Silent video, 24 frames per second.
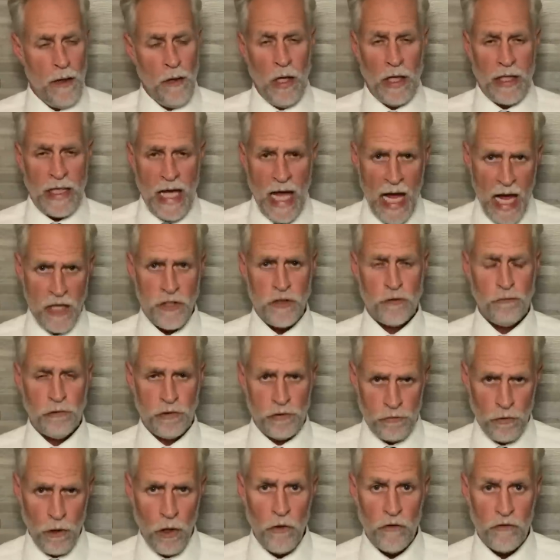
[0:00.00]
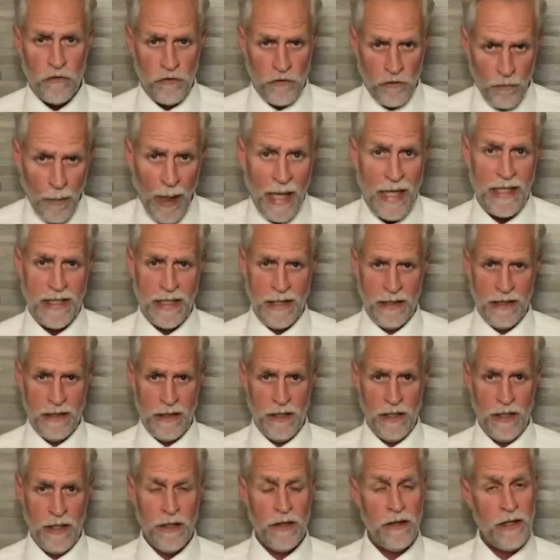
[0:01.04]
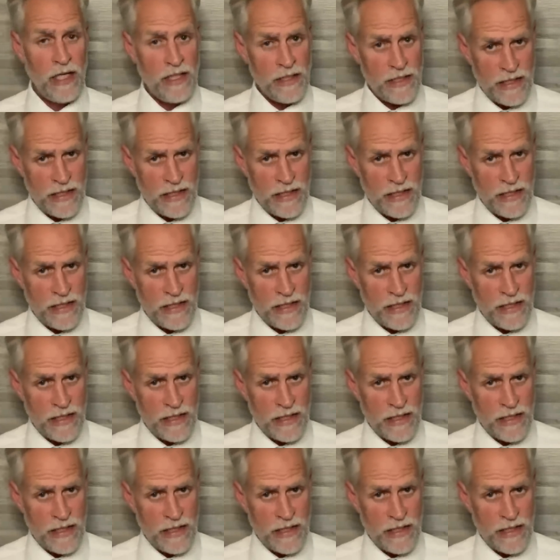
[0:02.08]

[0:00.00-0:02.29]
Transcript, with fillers: cash withdrawals are spiking. They